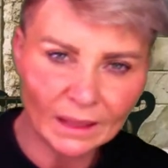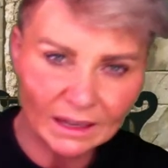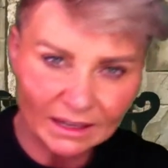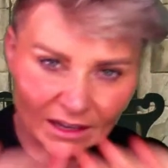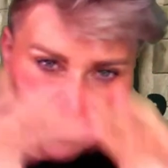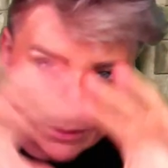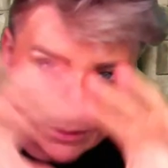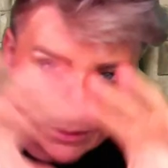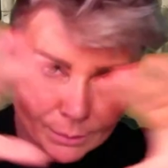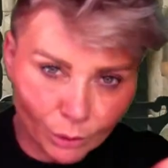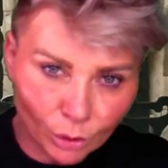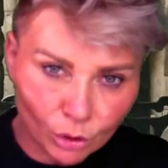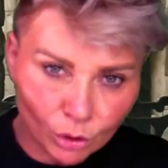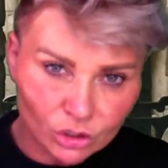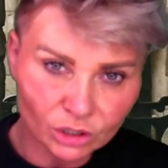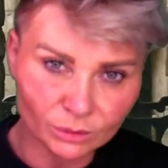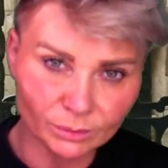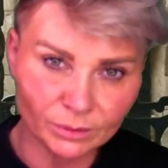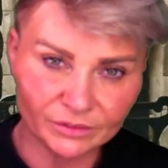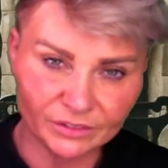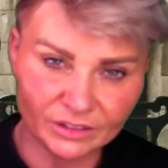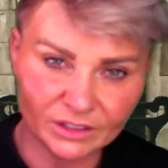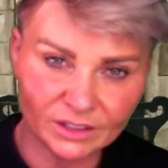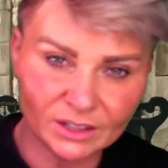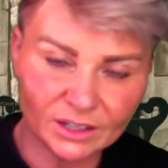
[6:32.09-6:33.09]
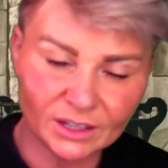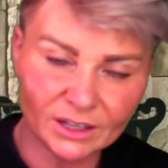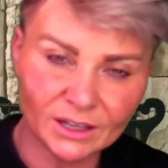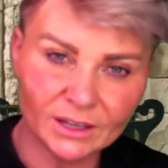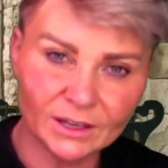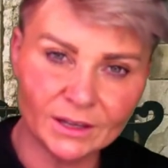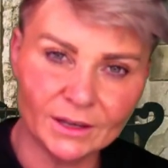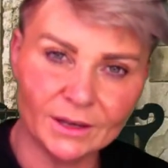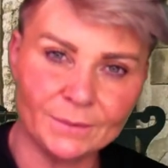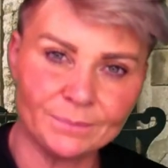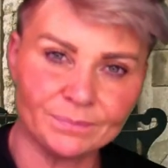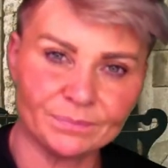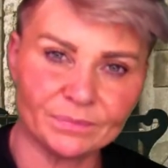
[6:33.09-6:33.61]
And at the bottom of it,
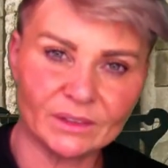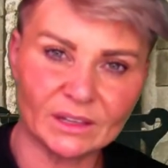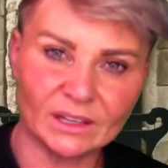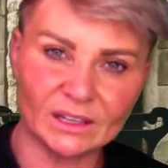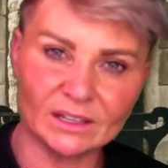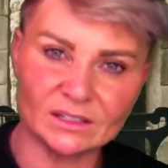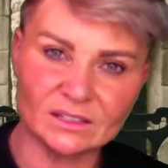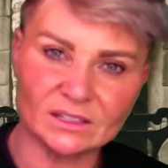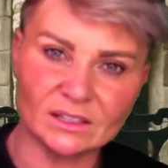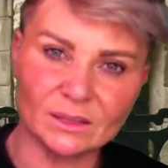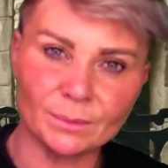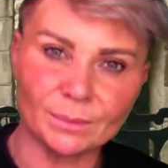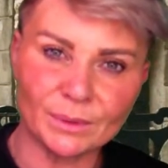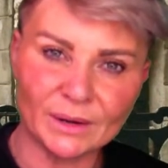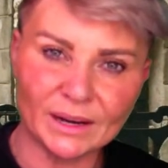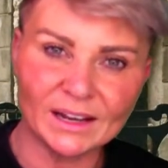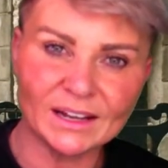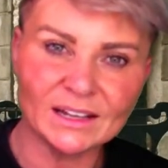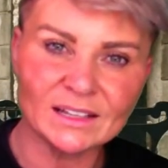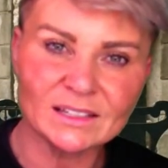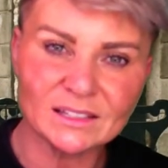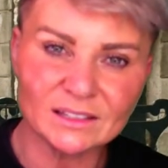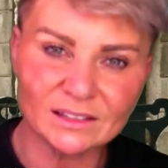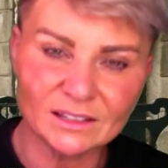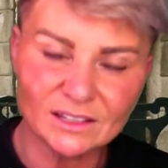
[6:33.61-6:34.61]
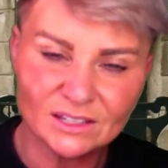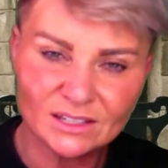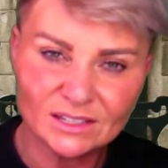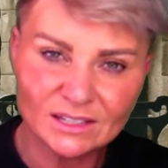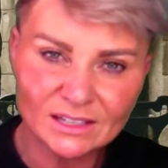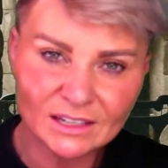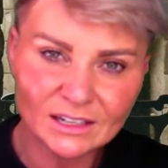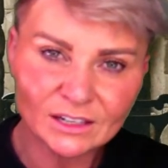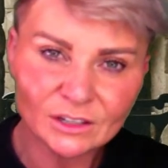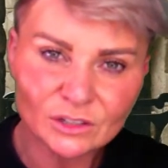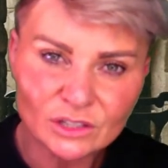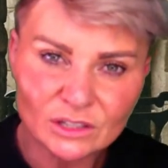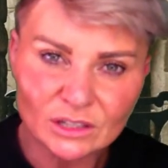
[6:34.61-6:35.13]
it's the breads and the
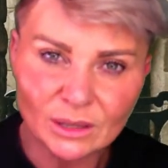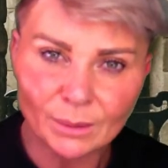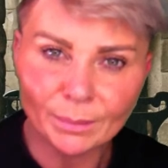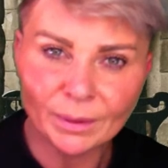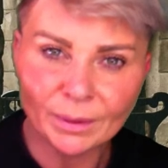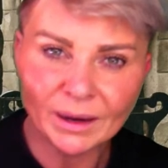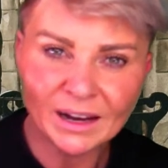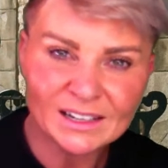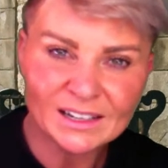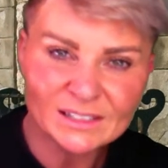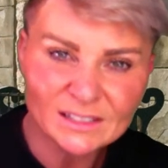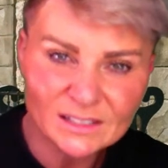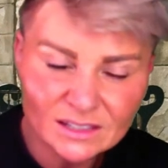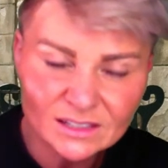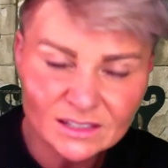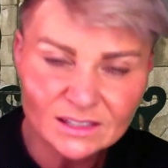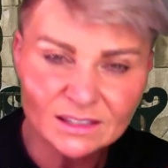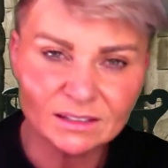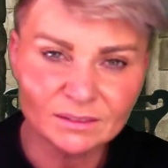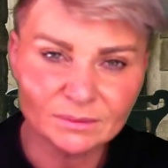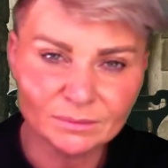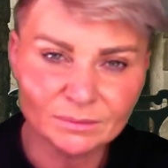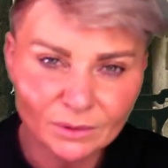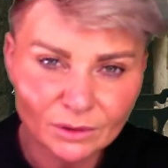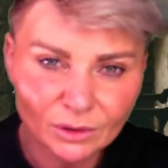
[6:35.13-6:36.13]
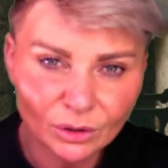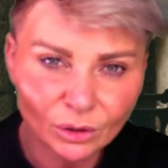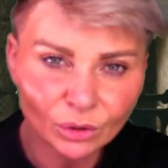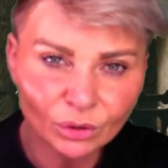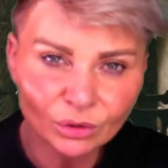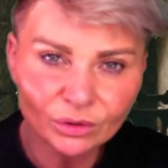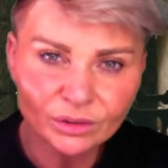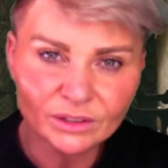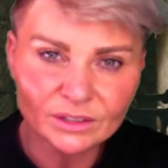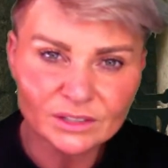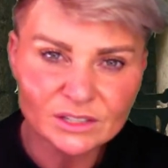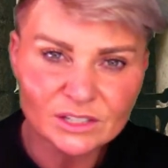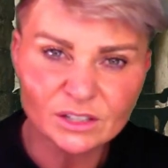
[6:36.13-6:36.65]
cereals and the pastas and
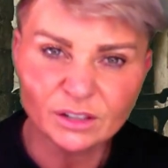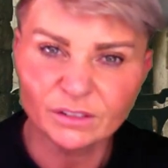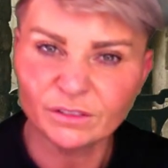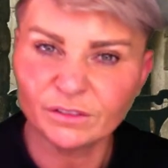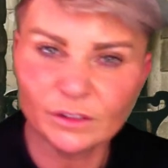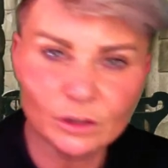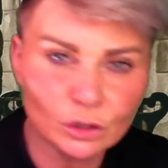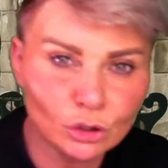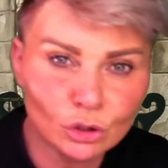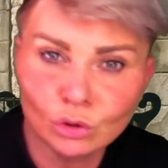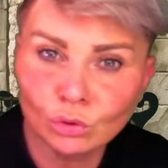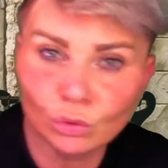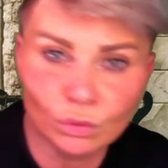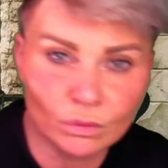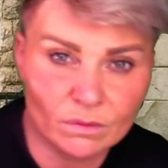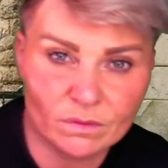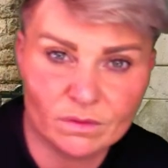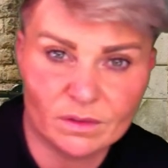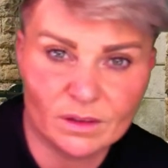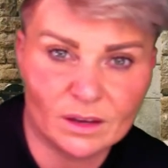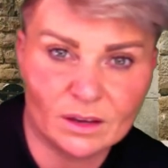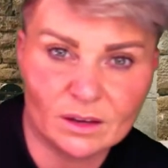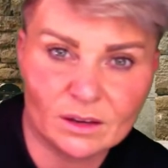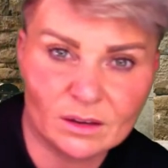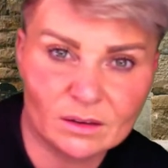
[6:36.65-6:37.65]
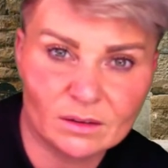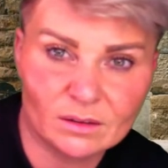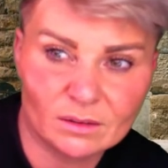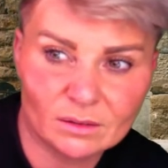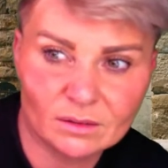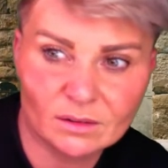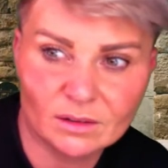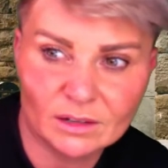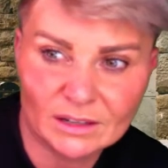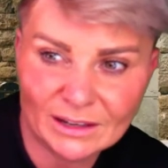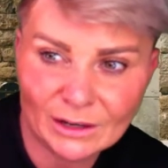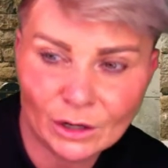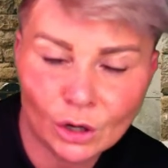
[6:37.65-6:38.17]
all the stuff that you don't think
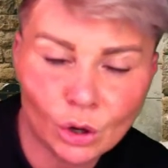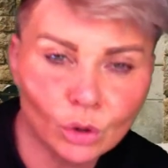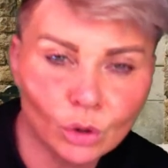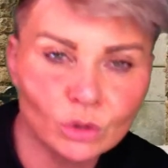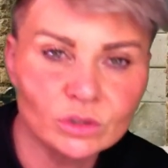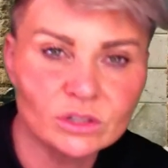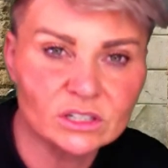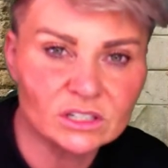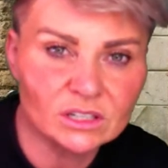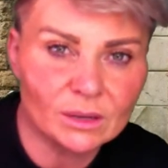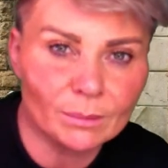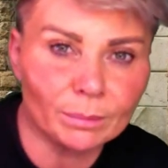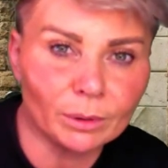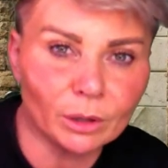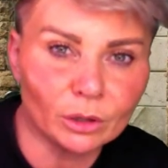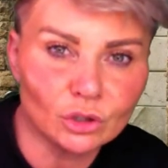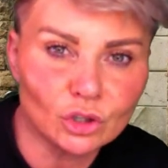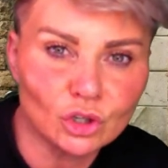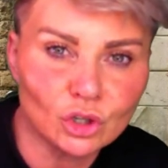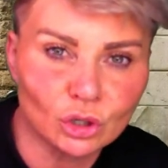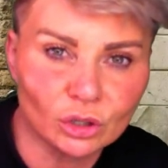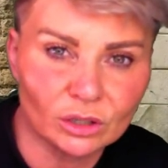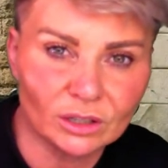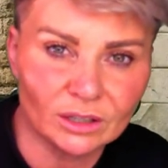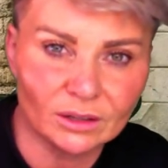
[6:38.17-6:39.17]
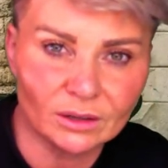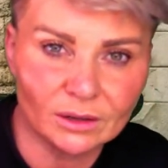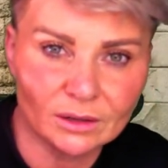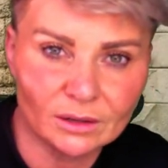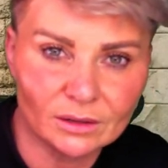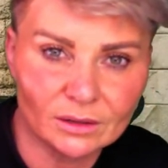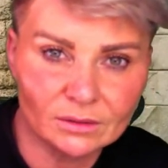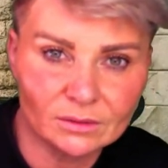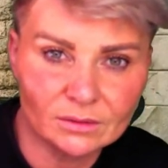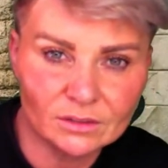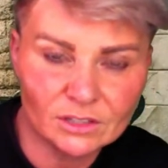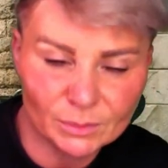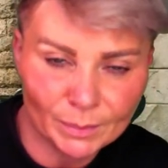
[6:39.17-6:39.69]
causes a blood sugar
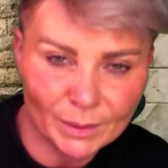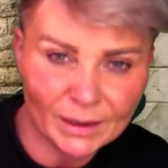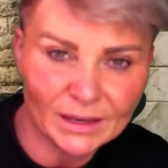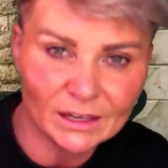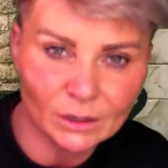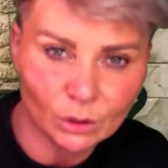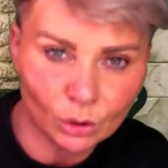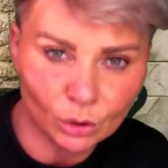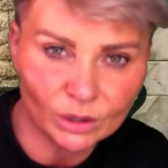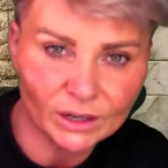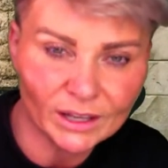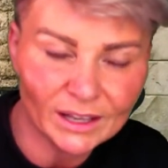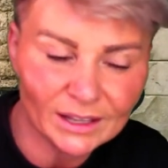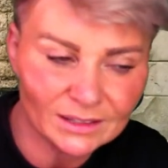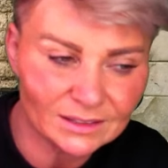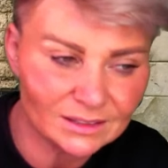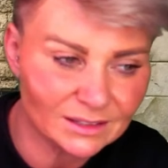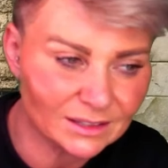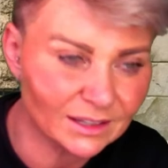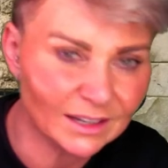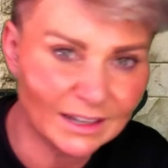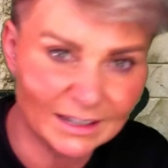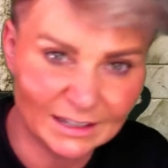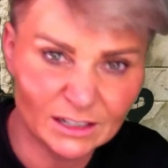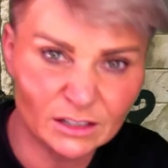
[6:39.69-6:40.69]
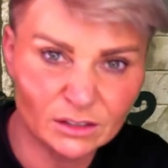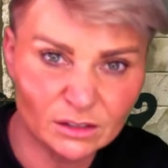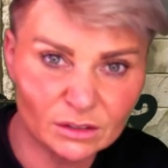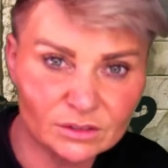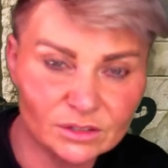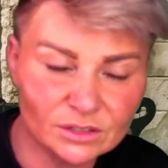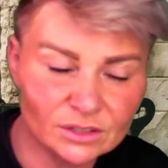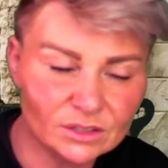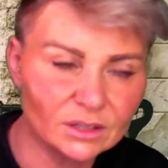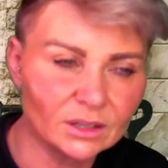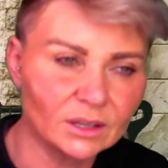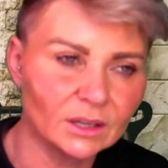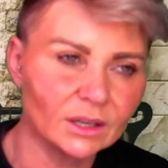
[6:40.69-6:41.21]
spike or hit. And it
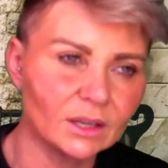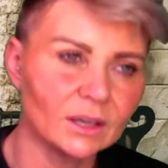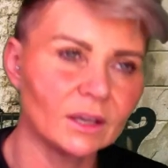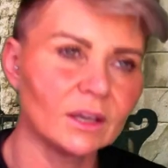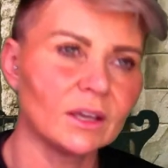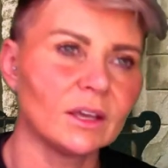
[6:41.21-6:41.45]
does.